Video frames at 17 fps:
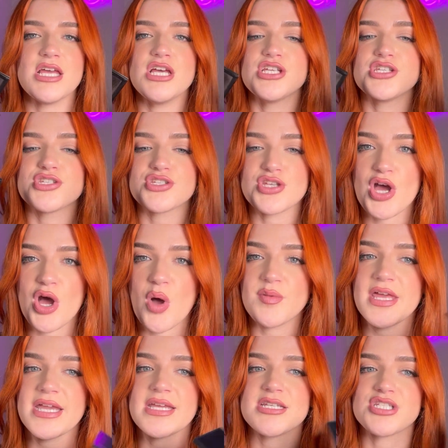so
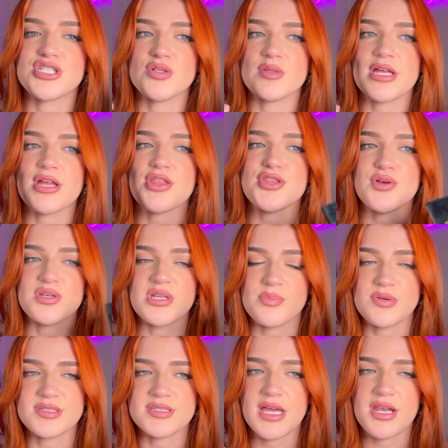they can do like
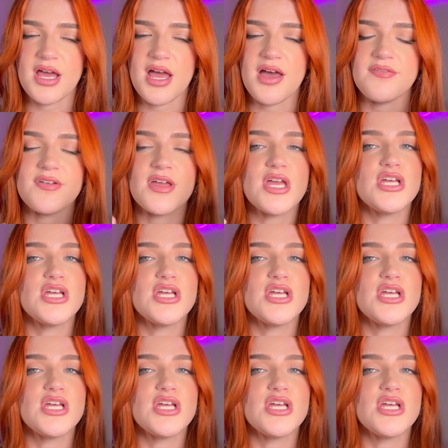30% off.